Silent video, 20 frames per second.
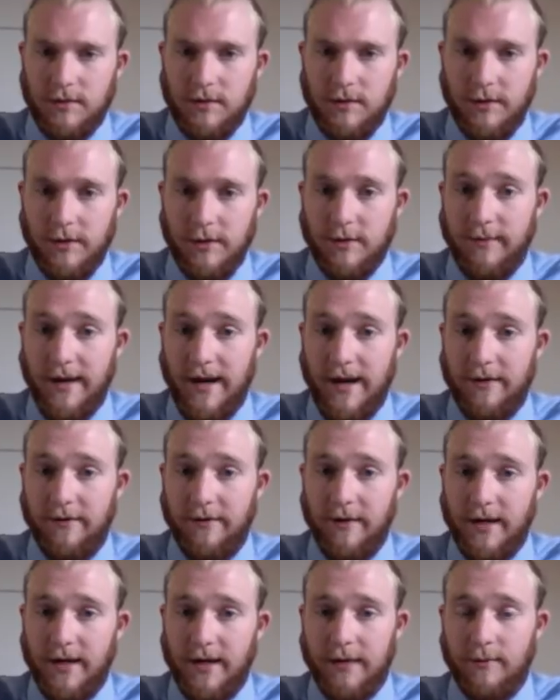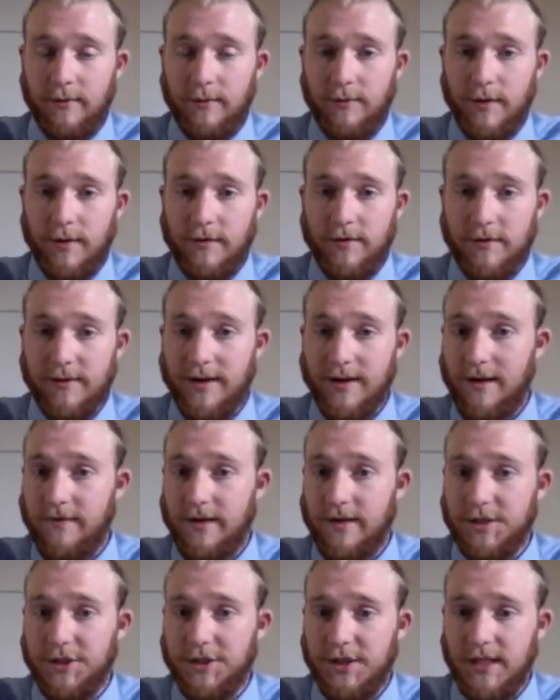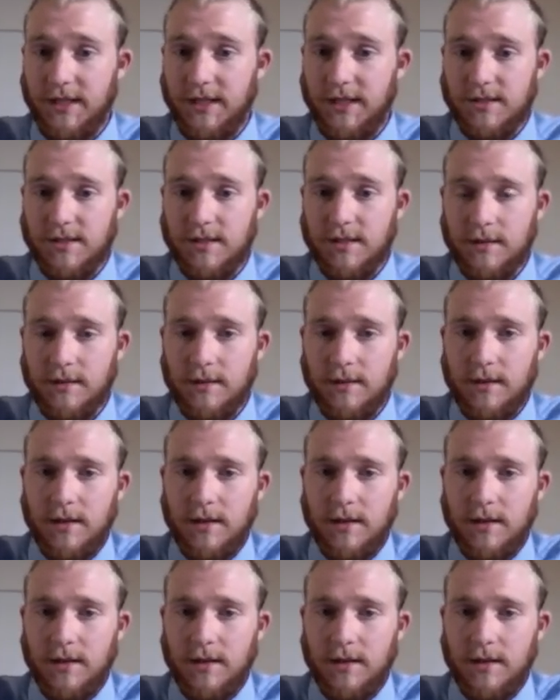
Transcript: your battery with graphene sheets.